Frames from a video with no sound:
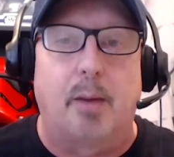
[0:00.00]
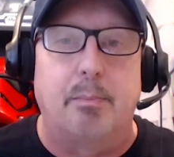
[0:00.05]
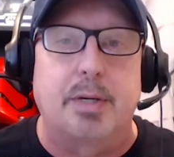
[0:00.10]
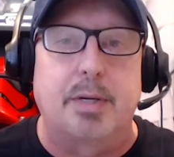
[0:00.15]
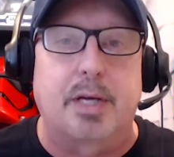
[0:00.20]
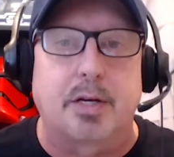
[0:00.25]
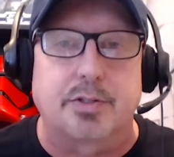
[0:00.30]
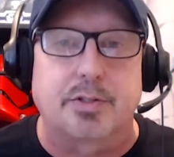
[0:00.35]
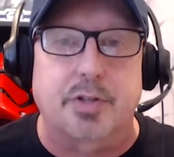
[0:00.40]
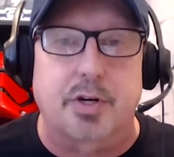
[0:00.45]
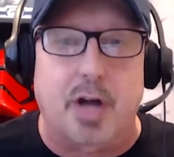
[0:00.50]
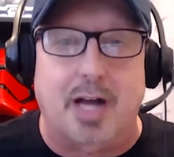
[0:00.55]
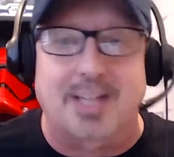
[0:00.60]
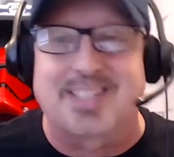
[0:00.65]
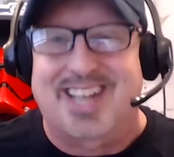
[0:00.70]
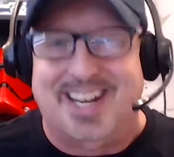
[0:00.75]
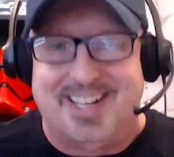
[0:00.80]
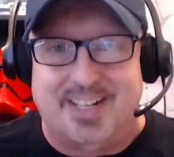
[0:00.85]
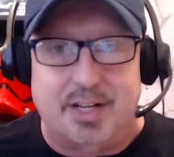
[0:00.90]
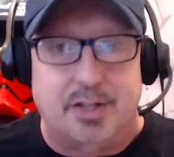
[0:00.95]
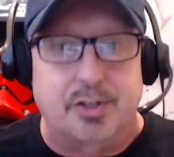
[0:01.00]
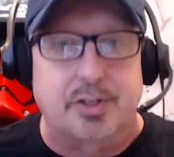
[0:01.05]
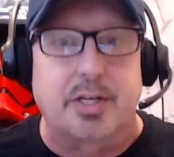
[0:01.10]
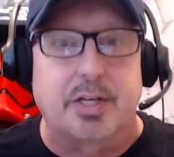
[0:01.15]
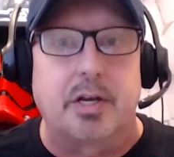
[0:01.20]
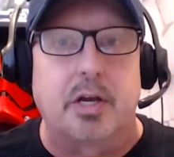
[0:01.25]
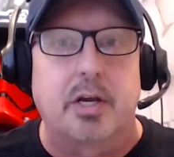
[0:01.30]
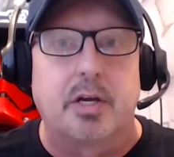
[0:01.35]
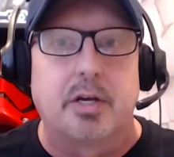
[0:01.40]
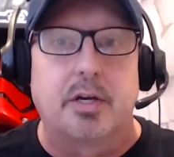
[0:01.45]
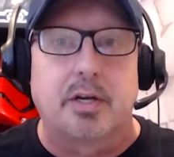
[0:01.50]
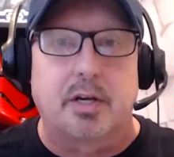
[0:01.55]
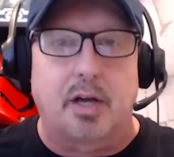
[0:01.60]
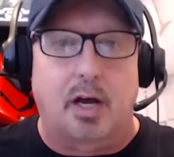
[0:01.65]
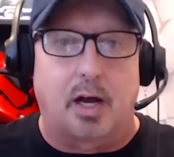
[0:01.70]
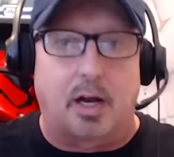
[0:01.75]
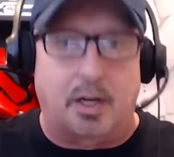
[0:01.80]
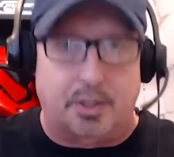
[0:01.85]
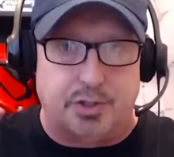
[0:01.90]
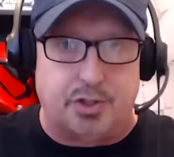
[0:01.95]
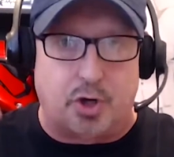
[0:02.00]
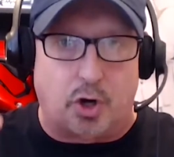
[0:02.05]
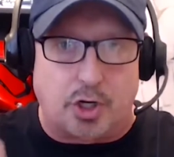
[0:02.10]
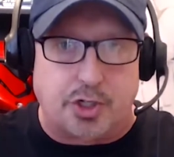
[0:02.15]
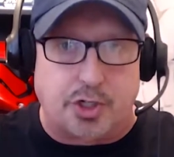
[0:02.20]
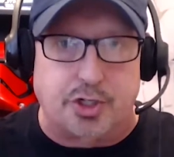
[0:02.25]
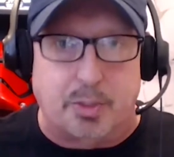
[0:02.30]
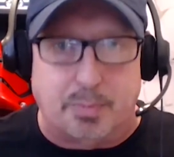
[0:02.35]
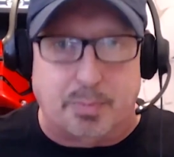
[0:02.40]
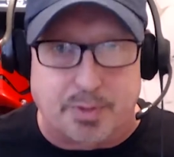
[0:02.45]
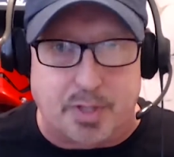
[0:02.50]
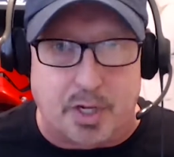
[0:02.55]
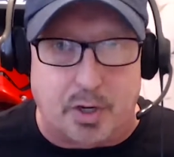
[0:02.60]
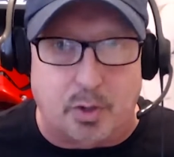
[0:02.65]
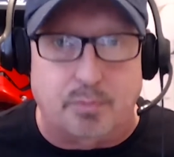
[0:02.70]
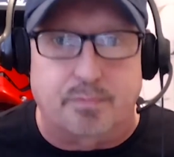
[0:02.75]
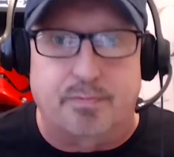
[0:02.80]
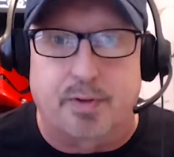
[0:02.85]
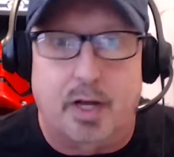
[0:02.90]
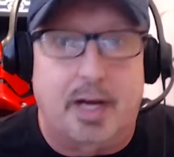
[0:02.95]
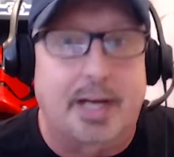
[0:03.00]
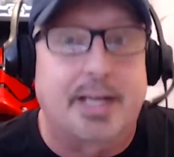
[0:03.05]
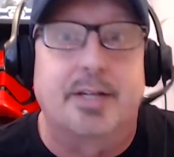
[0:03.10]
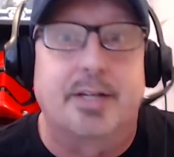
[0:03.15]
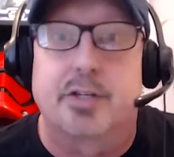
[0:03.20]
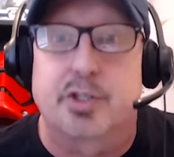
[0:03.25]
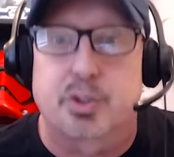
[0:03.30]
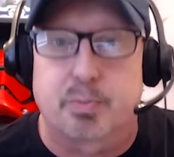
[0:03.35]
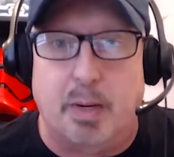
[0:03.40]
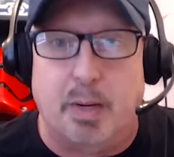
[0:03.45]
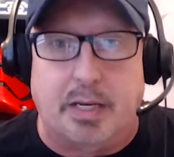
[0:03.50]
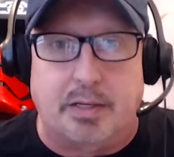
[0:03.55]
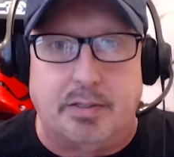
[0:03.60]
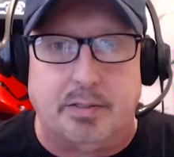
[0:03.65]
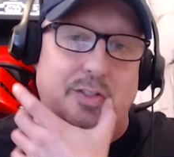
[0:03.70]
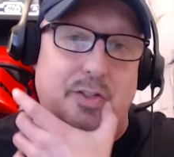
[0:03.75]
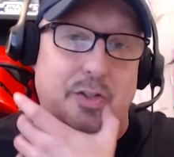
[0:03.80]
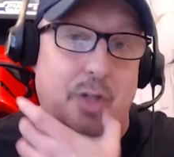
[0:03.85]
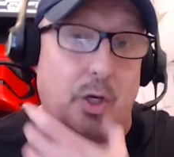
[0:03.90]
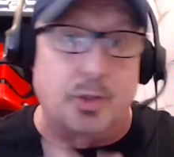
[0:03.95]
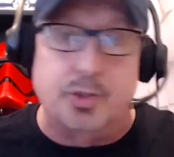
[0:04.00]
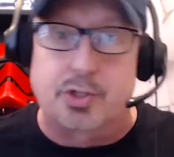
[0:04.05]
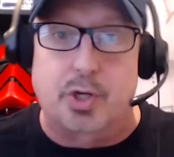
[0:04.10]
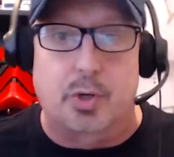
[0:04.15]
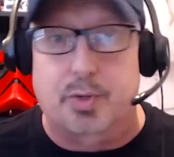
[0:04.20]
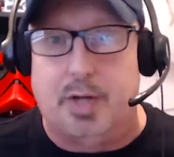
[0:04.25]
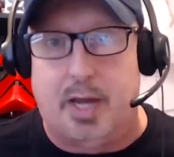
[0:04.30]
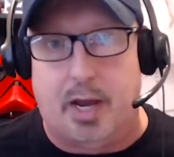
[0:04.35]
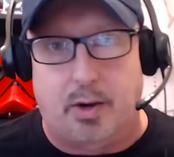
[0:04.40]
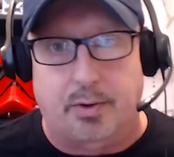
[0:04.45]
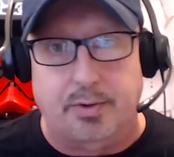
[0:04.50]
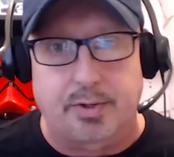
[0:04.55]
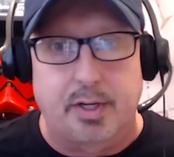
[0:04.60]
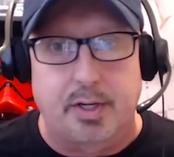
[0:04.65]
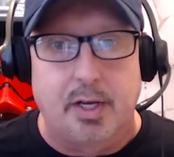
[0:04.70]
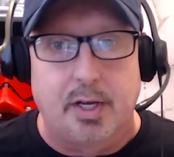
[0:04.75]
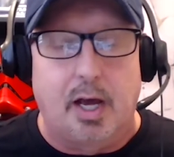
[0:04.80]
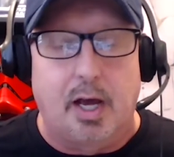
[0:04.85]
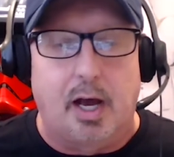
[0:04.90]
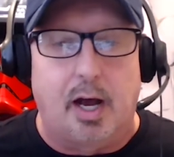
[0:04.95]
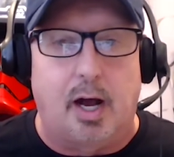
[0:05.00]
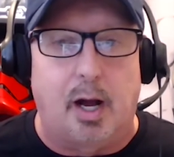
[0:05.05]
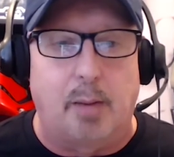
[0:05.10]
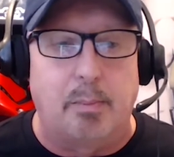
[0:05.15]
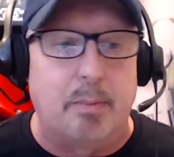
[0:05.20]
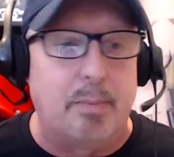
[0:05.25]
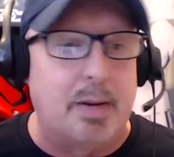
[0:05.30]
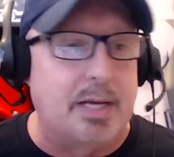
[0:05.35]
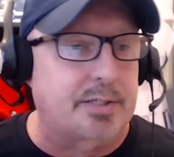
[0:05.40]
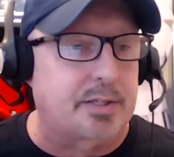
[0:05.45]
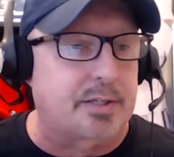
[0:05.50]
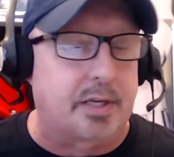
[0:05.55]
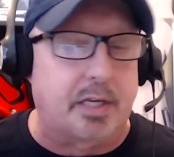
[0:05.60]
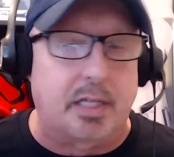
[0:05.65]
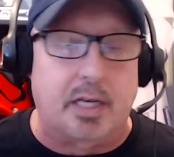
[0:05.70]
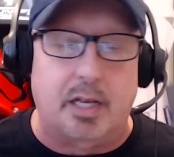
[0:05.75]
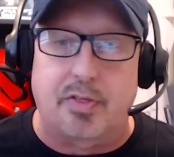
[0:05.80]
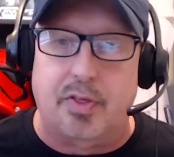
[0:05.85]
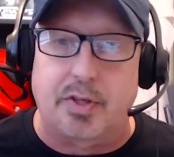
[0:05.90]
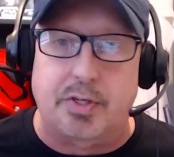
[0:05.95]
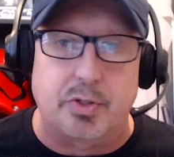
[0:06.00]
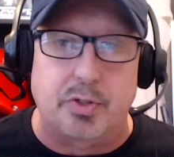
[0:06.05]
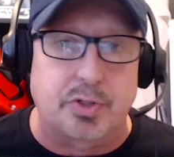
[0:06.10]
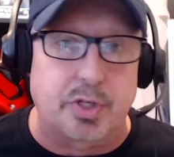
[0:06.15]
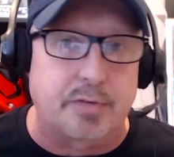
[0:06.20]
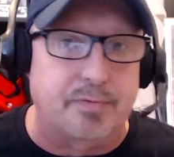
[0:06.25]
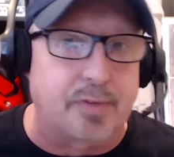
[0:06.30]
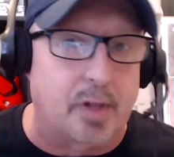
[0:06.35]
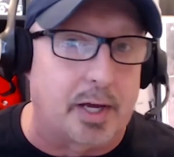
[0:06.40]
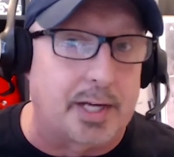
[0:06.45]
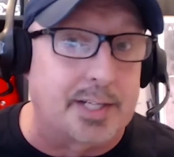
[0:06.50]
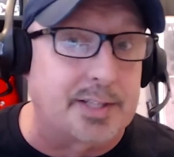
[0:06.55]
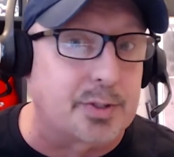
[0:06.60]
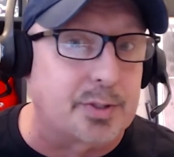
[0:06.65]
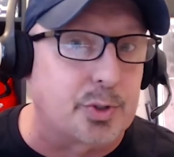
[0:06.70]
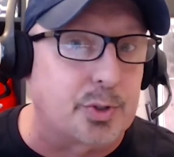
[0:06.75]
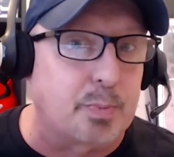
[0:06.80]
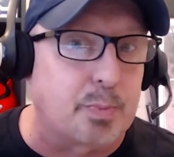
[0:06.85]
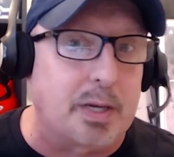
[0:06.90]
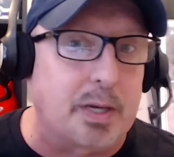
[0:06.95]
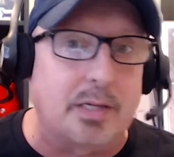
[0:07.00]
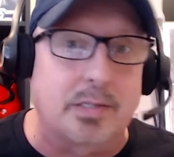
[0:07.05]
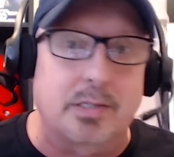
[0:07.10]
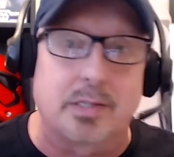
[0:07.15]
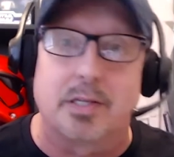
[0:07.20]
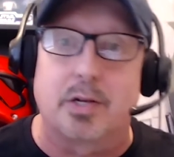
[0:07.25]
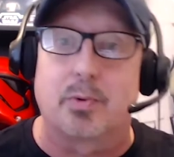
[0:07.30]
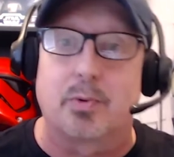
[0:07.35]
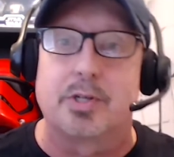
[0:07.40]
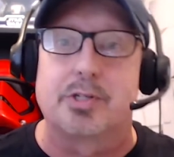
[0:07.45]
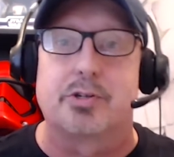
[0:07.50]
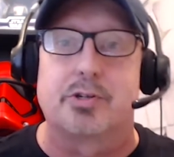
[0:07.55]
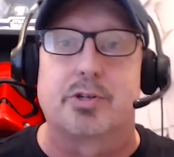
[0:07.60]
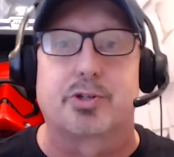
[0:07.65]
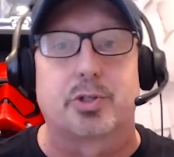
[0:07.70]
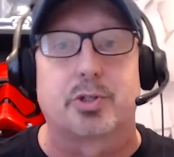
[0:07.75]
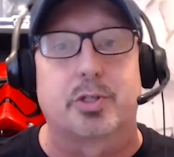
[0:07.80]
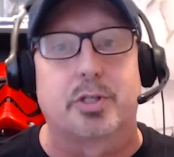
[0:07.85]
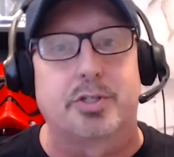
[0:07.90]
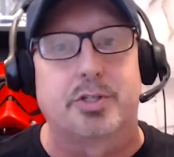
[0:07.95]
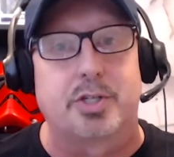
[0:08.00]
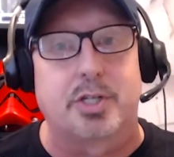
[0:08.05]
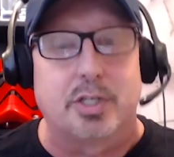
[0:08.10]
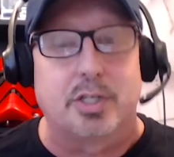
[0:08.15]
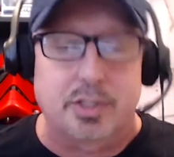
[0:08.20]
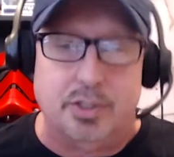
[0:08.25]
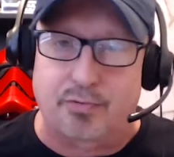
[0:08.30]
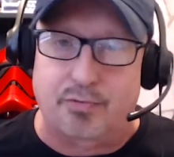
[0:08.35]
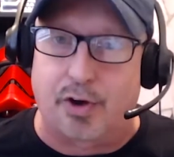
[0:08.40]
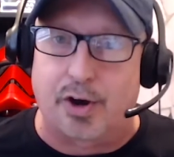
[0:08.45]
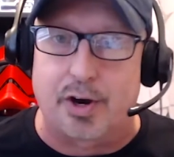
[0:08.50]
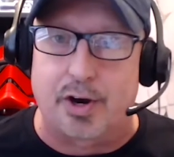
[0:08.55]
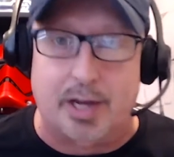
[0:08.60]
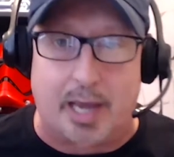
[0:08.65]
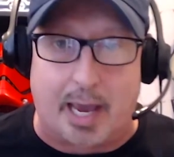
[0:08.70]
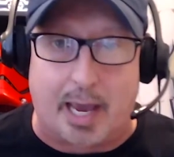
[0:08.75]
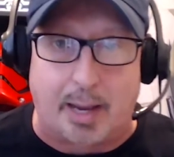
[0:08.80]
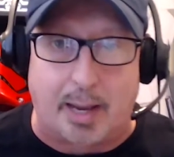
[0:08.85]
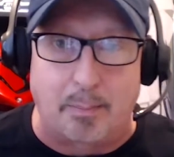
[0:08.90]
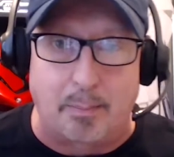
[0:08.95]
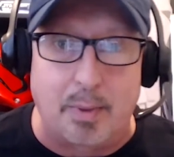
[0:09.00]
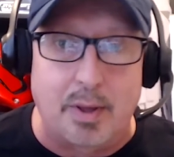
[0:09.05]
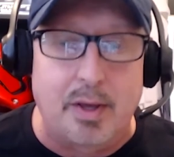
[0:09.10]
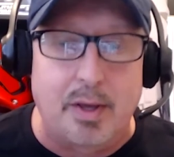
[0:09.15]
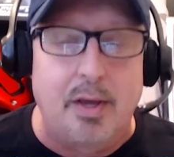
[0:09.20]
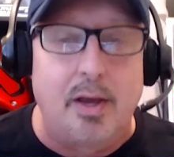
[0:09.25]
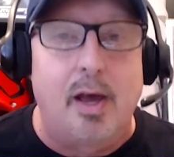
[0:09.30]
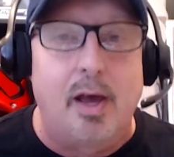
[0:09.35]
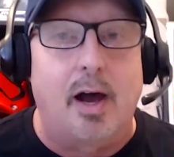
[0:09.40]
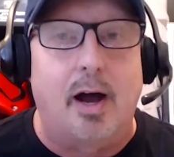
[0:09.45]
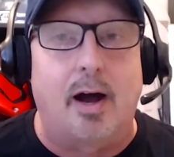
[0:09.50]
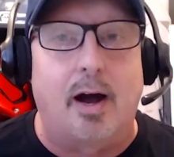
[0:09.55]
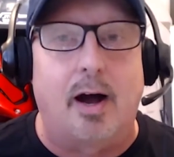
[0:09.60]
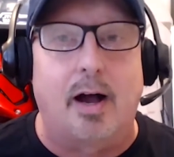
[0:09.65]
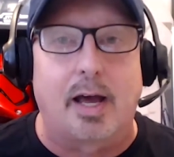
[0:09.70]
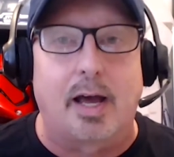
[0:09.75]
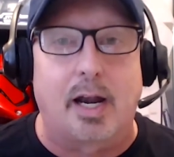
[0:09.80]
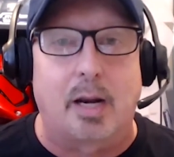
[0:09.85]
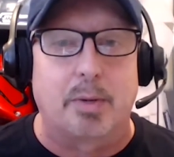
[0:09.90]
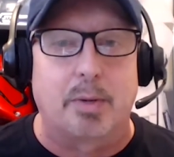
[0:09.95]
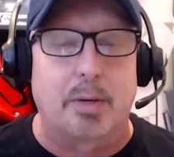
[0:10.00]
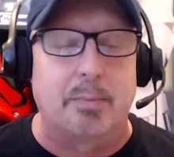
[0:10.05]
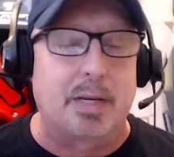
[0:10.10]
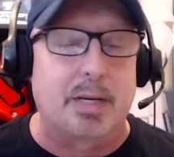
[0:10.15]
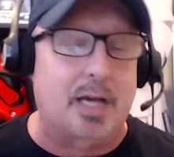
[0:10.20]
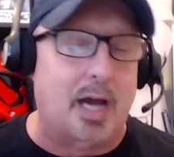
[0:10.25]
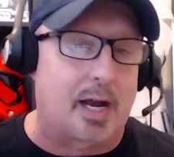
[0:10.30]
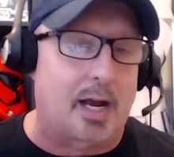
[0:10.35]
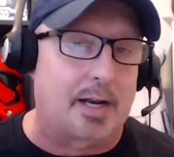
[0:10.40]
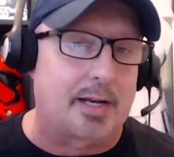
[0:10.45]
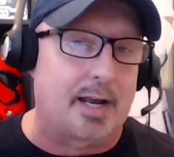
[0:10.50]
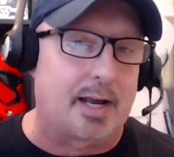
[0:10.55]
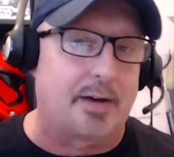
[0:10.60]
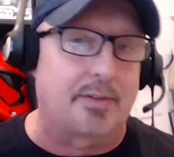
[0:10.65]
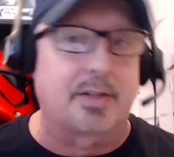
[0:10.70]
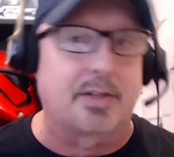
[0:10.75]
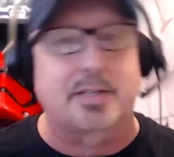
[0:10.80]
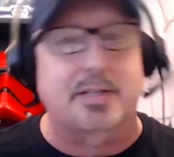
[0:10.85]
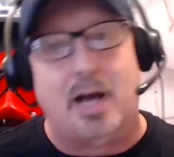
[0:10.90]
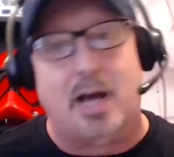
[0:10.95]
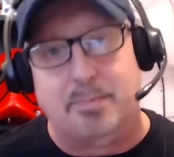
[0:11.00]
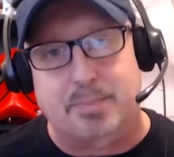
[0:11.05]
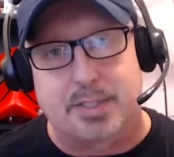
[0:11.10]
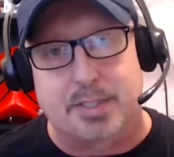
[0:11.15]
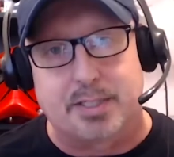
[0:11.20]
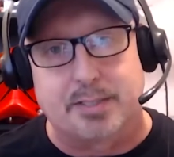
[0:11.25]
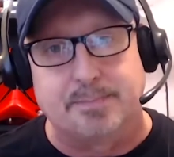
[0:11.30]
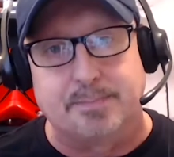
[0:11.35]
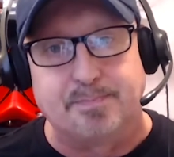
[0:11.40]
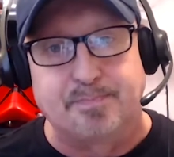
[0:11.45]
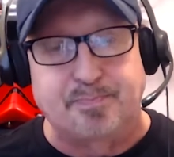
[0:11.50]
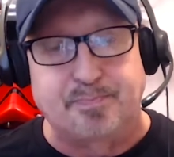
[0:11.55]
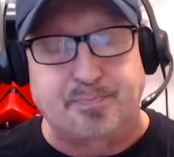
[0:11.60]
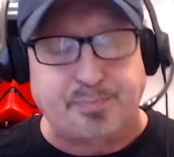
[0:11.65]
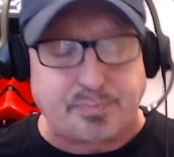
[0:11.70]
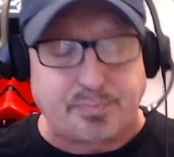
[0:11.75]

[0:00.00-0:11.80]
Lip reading: because they're not technically starships. They don't fly into space, so those don't count. But basically anything you see flying through space in the original trilogy is fair game. And I'm going to be counting down the top 10